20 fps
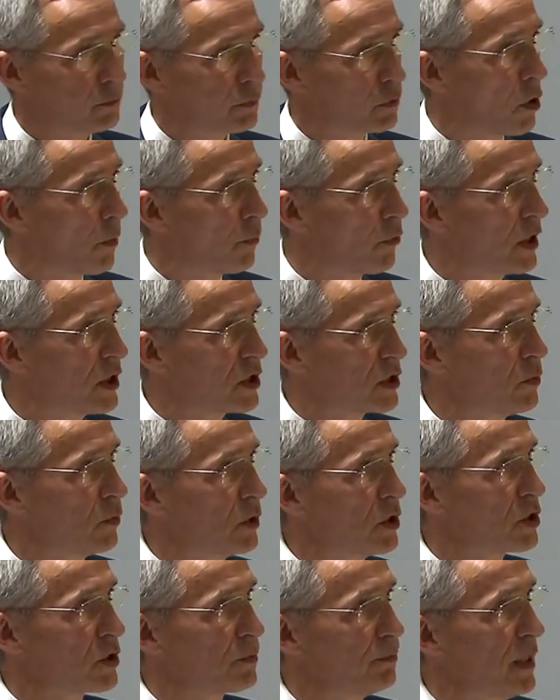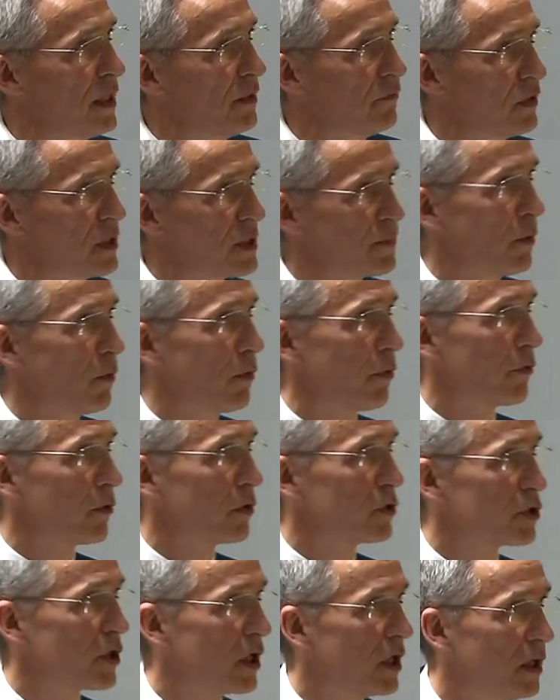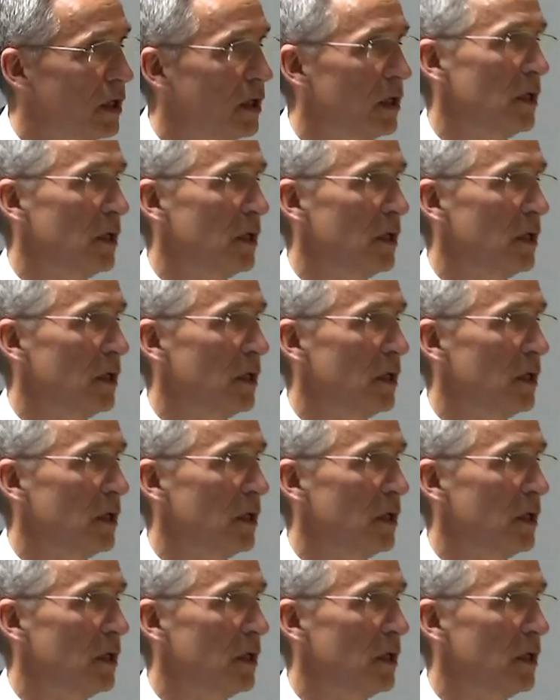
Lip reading: cooperation which benefits both Russia,